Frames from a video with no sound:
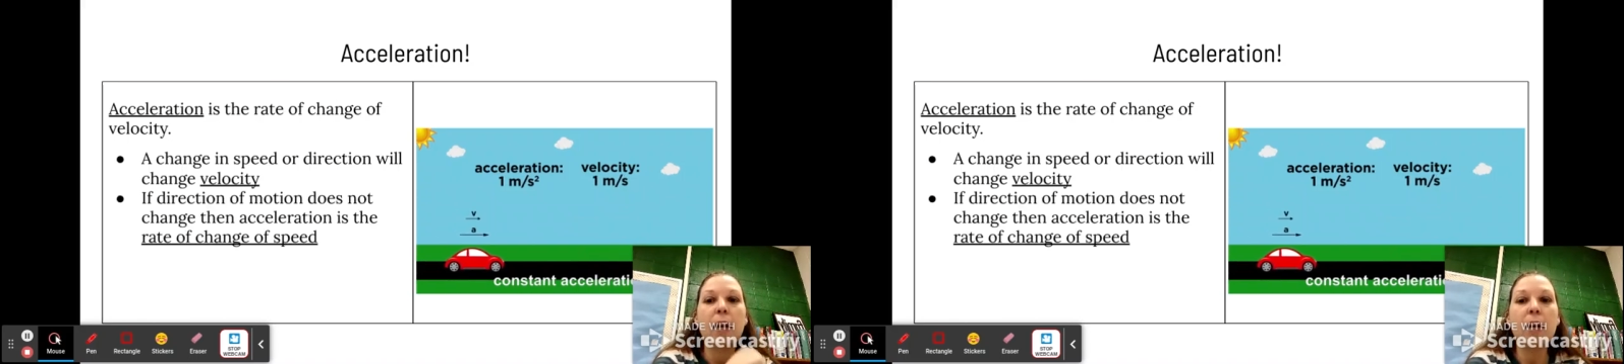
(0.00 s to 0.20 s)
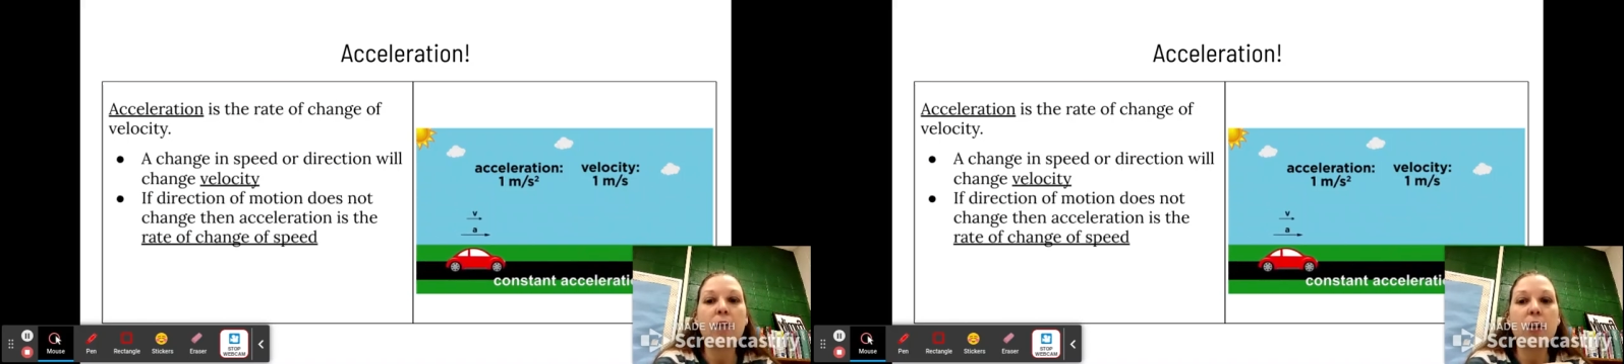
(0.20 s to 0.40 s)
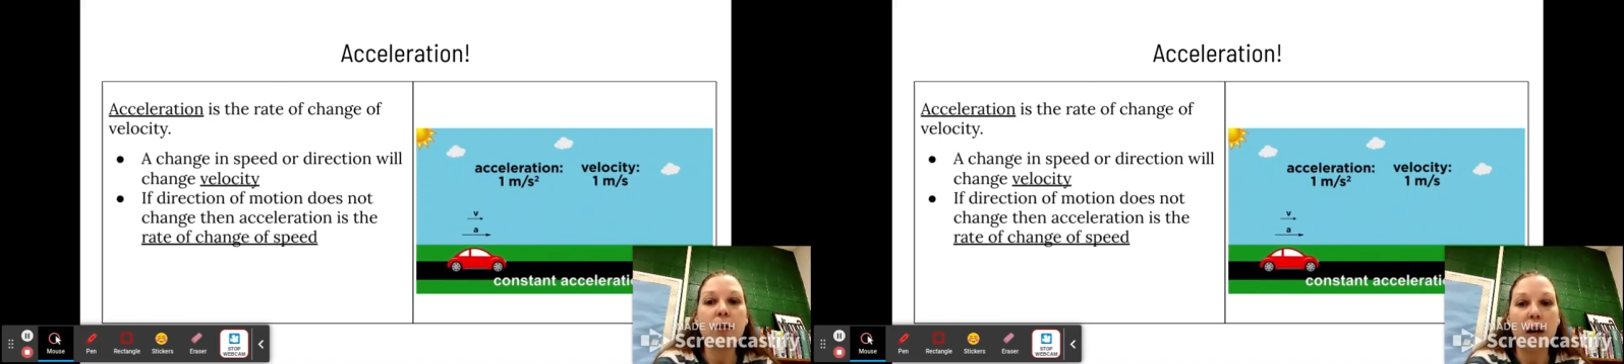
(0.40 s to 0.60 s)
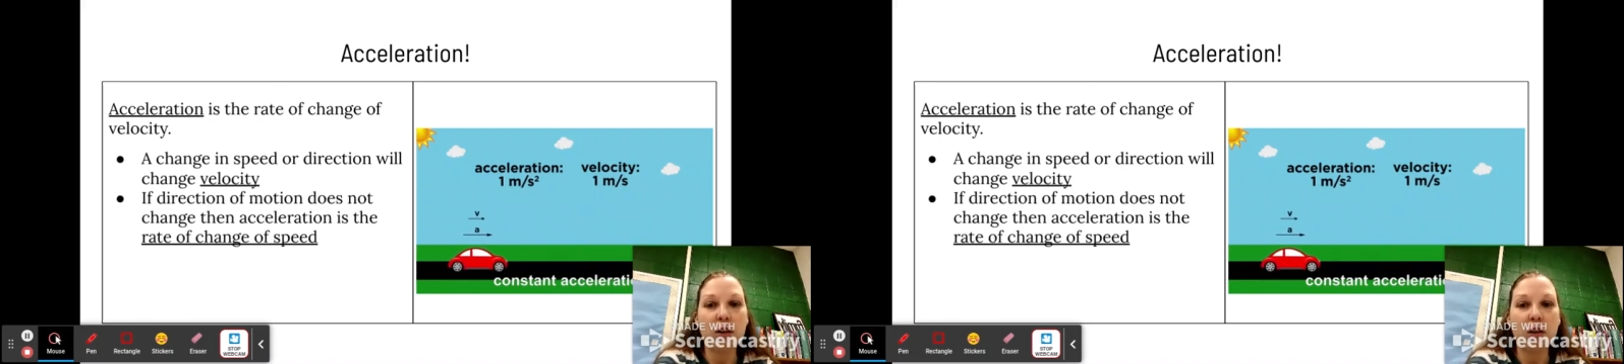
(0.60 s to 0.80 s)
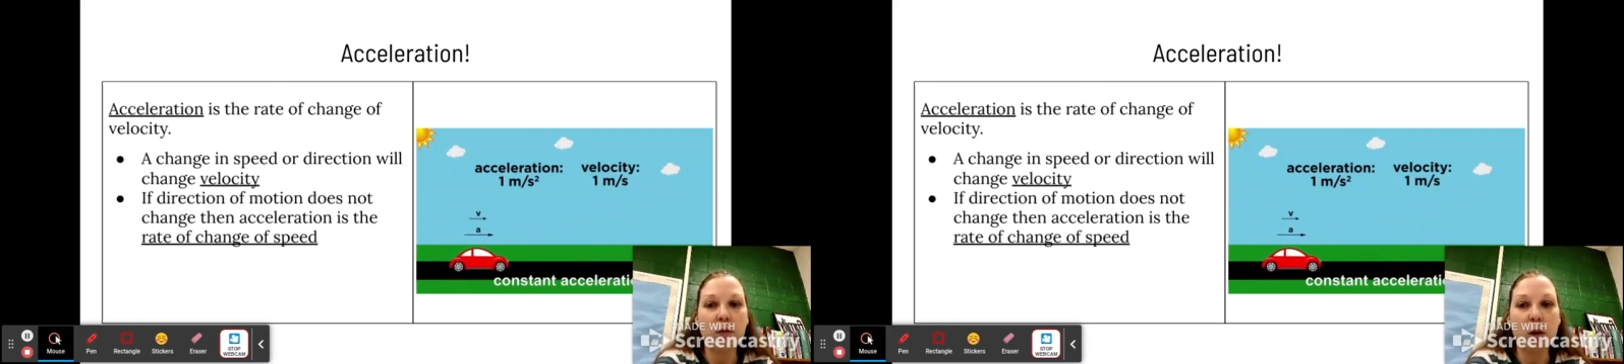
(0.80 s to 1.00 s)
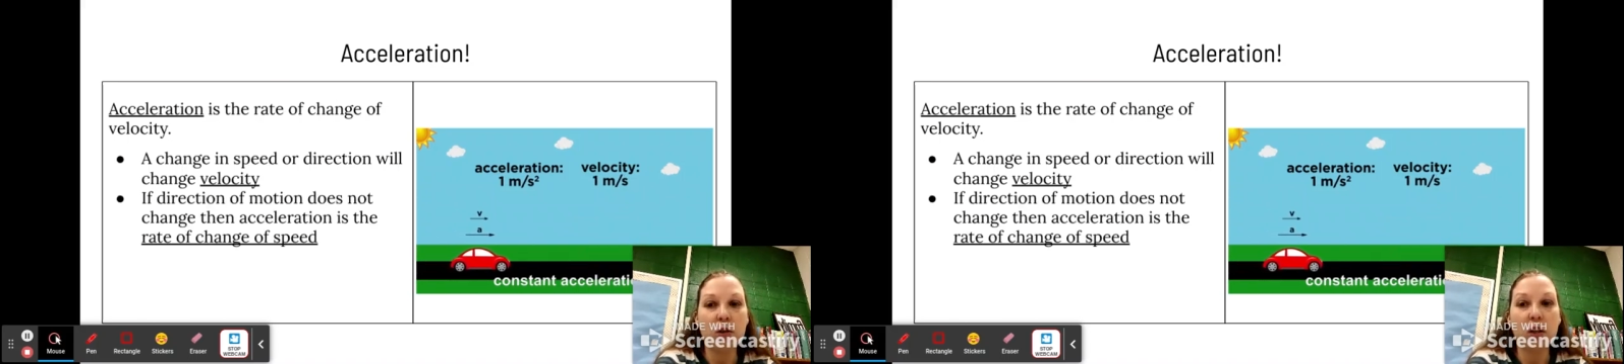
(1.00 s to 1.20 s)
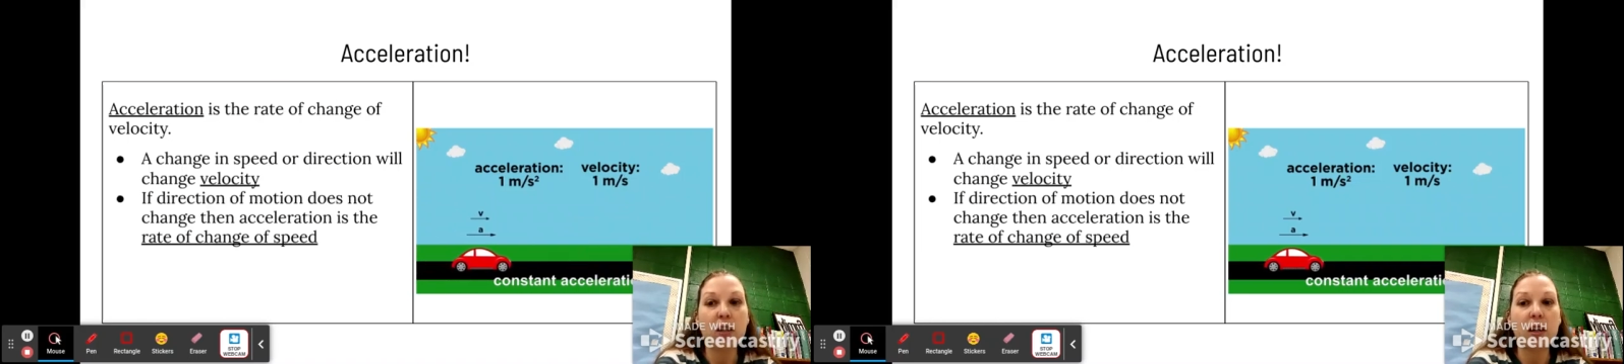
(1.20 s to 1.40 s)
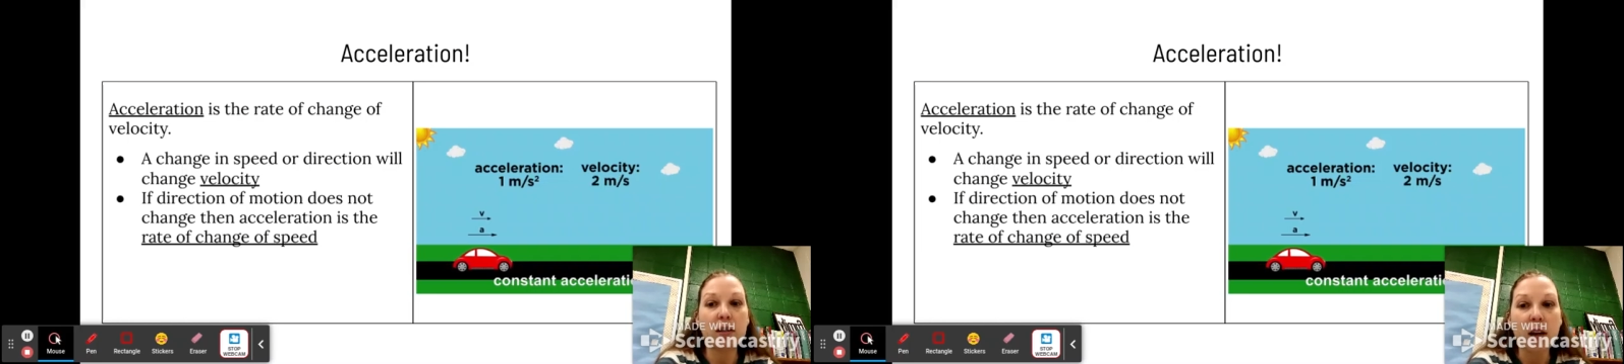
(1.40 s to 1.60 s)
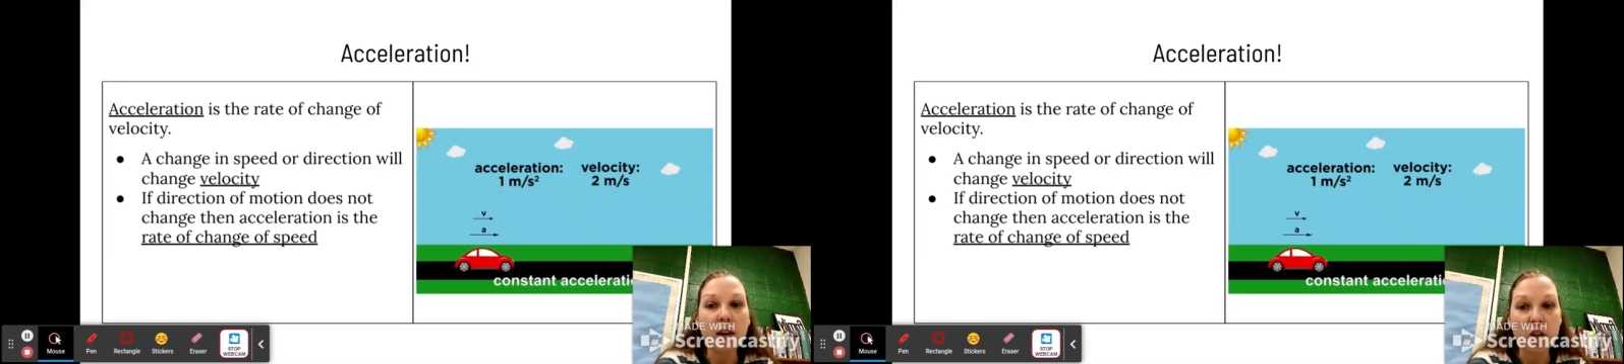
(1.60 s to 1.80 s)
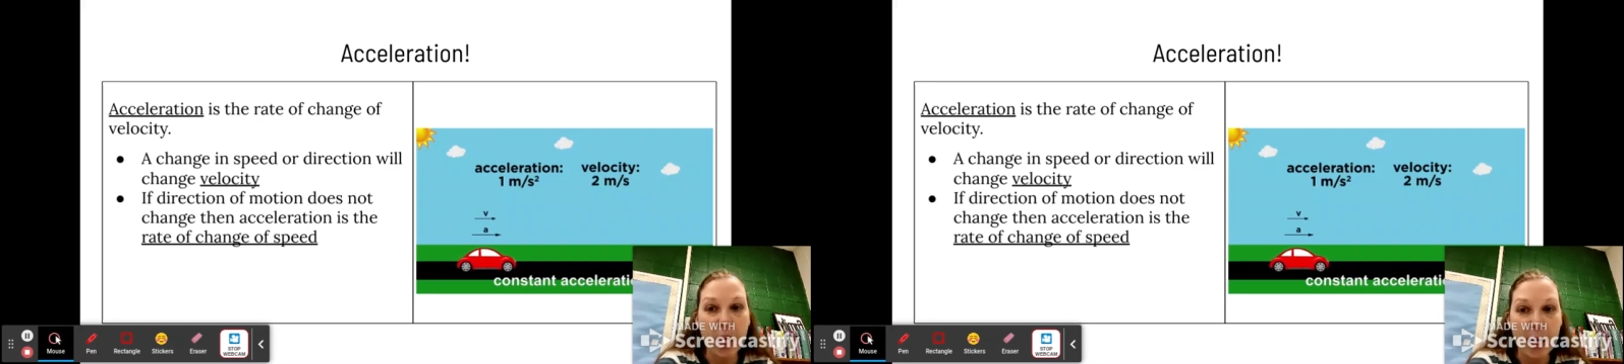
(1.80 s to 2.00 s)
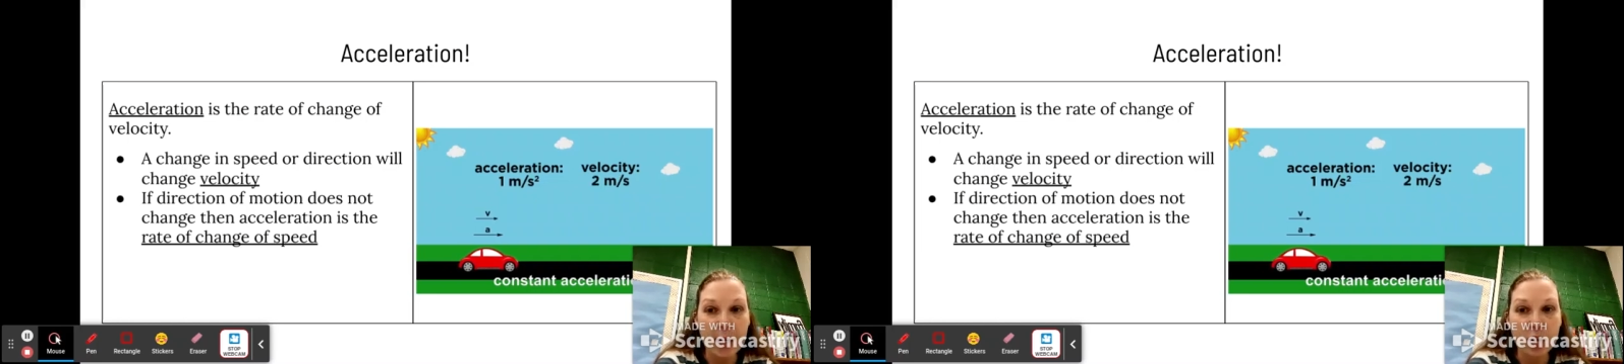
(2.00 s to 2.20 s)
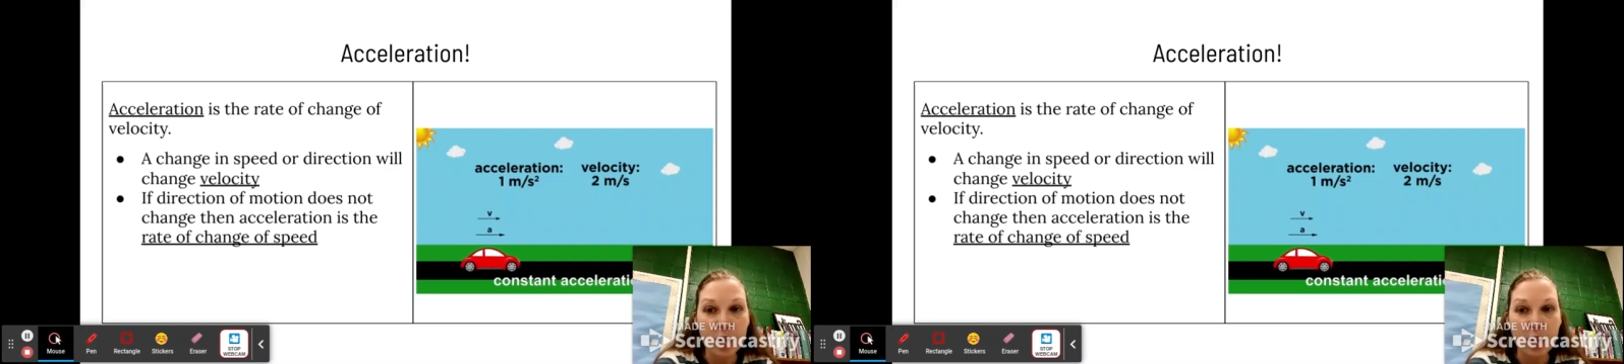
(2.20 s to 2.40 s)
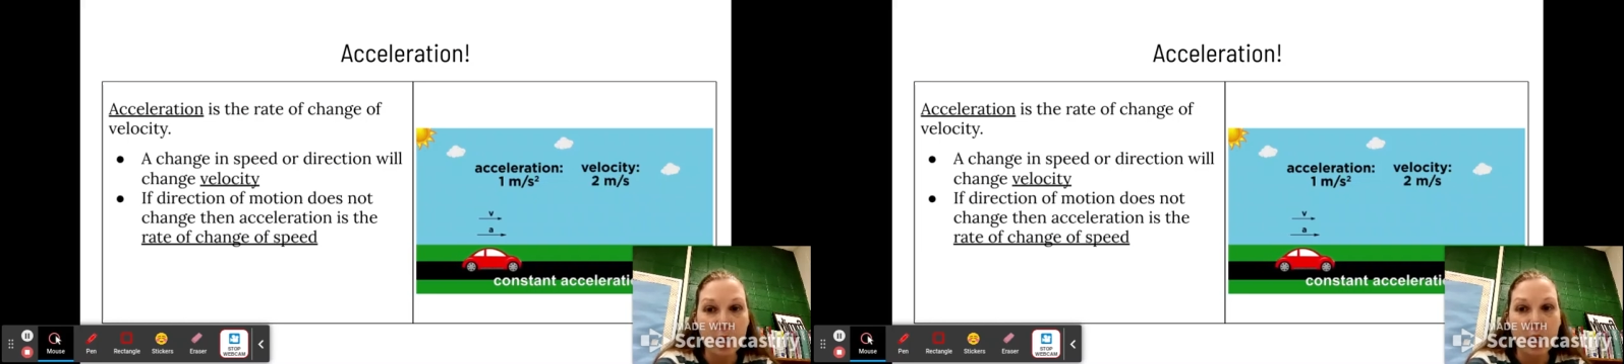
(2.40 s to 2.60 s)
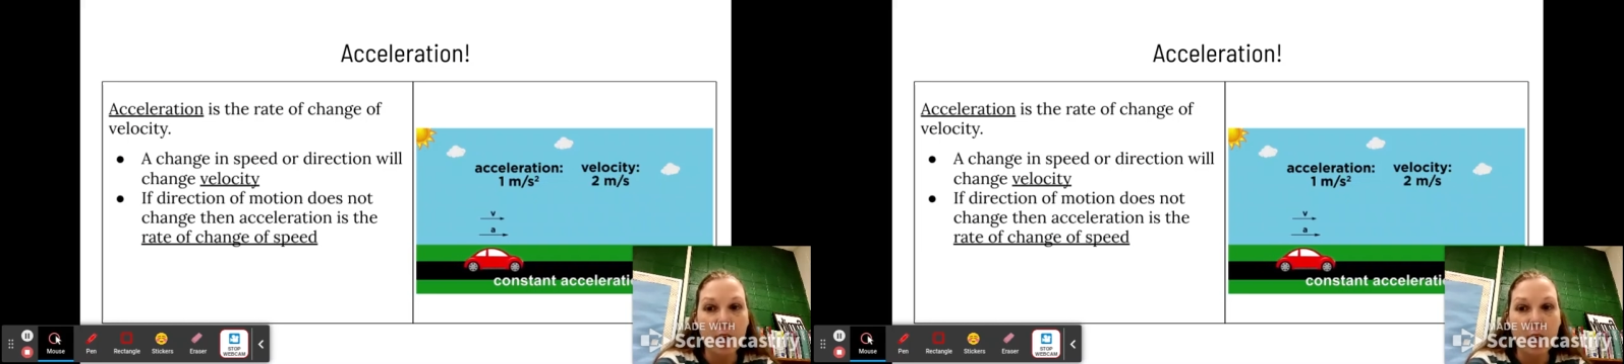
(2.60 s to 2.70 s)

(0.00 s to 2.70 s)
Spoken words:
If the direction of motion does not change,